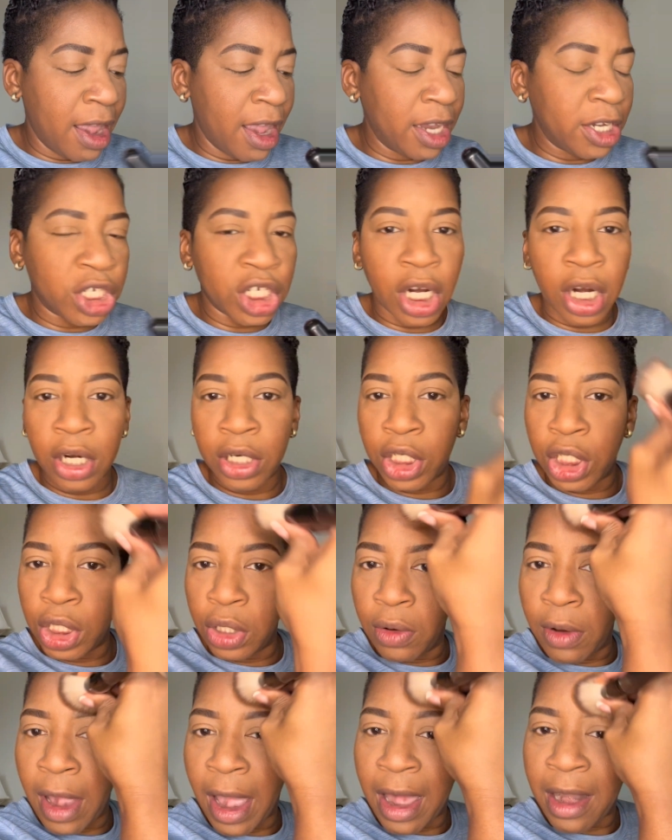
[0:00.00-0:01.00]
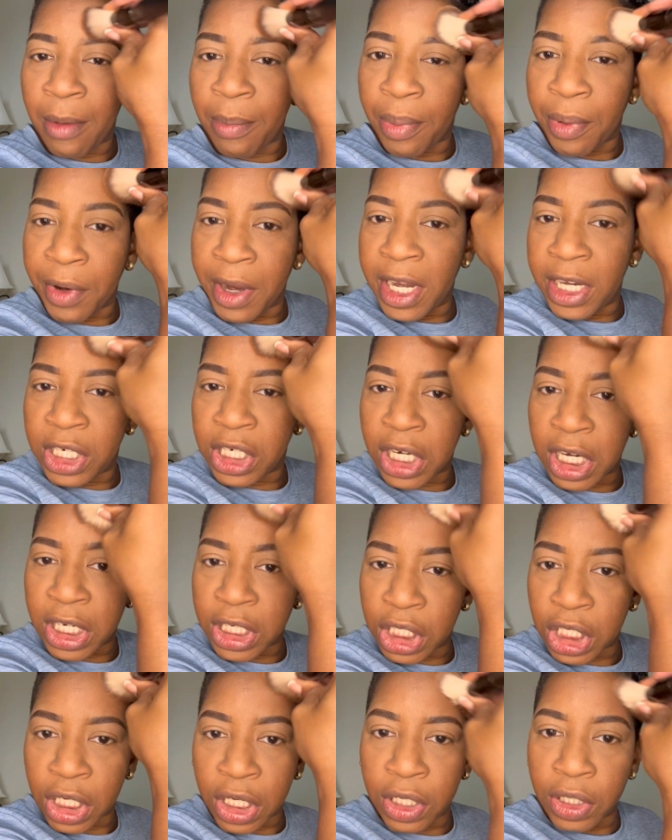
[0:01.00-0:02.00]
at church. You got to preach at
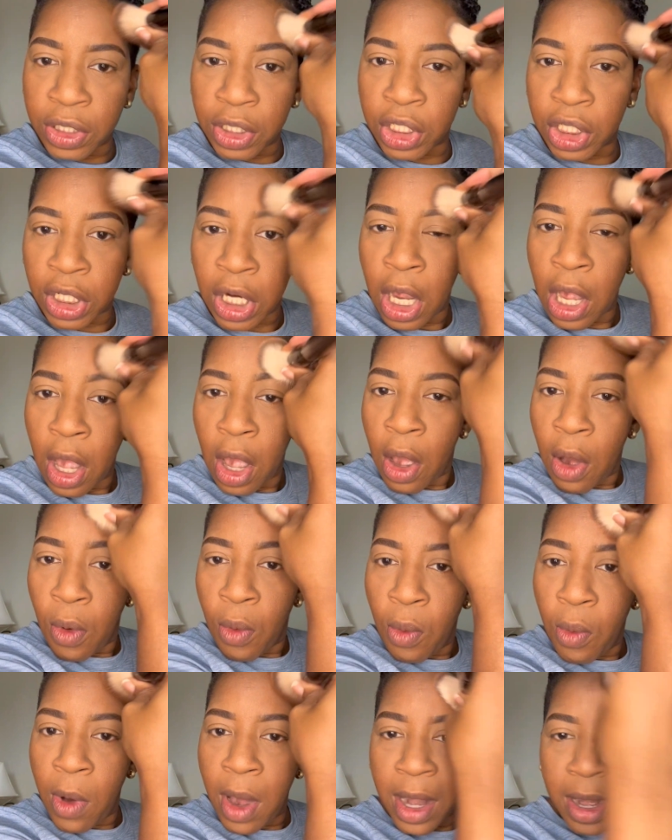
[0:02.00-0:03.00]
church. What